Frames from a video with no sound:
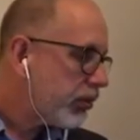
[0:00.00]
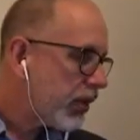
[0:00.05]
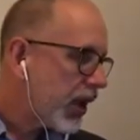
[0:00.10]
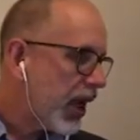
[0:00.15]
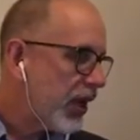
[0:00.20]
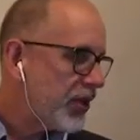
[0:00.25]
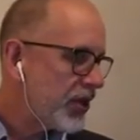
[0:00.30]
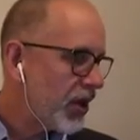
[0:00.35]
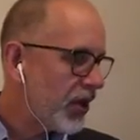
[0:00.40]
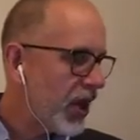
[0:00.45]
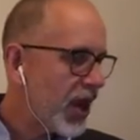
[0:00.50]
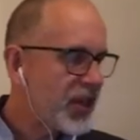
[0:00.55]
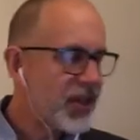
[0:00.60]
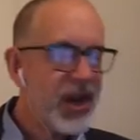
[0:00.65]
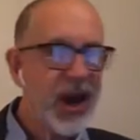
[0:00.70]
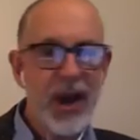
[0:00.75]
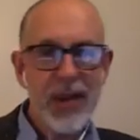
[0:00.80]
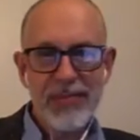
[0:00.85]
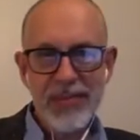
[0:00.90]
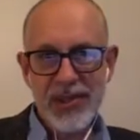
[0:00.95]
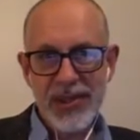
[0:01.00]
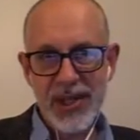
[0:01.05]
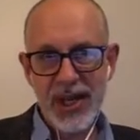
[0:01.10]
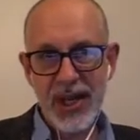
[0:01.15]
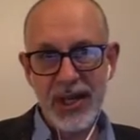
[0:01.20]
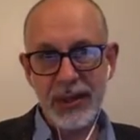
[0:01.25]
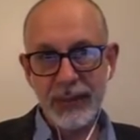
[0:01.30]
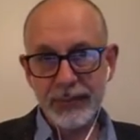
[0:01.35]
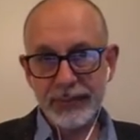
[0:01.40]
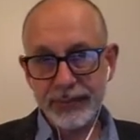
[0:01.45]
So that's Hypersay.
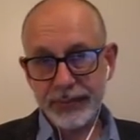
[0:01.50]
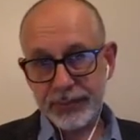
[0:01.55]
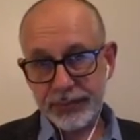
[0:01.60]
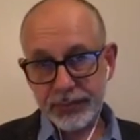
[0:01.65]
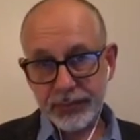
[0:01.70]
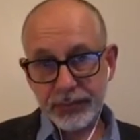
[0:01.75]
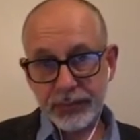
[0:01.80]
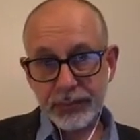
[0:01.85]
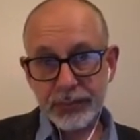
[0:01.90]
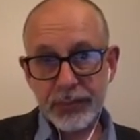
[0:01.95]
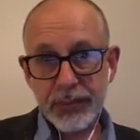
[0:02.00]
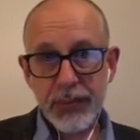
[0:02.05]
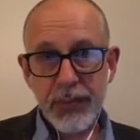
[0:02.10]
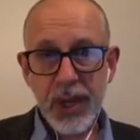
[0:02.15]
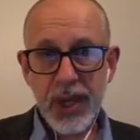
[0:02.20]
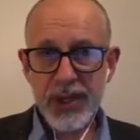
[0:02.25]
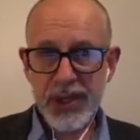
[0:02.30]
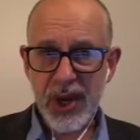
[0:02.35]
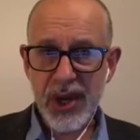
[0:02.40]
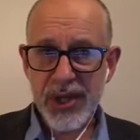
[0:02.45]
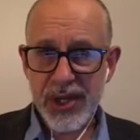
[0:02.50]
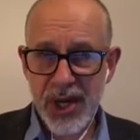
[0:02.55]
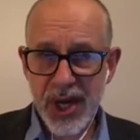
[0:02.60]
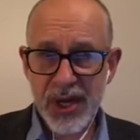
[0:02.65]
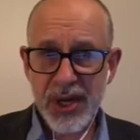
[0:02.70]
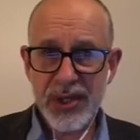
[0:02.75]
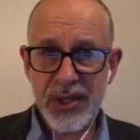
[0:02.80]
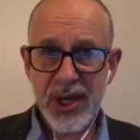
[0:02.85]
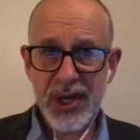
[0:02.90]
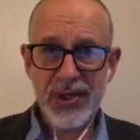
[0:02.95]
So it
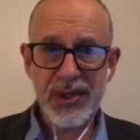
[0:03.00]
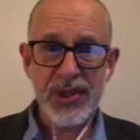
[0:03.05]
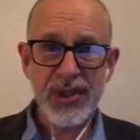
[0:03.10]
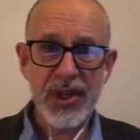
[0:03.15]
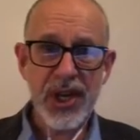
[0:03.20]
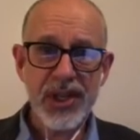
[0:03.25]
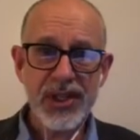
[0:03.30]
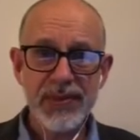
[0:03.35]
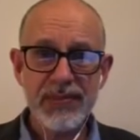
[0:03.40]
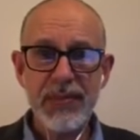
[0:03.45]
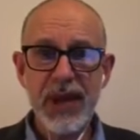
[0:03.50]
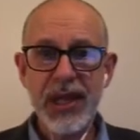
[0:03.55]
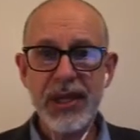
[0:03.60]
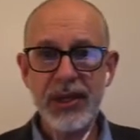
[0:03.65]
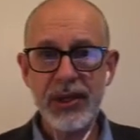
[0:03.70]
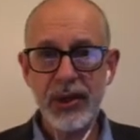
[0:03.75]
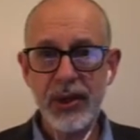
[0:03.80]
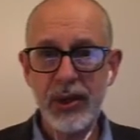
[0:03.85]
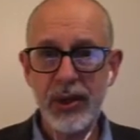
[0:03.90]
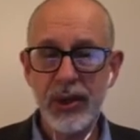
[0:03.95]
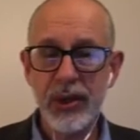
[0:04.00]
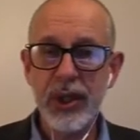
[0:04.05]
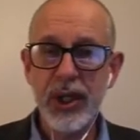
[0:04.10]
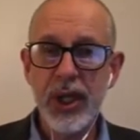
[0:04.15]
doesn't just make your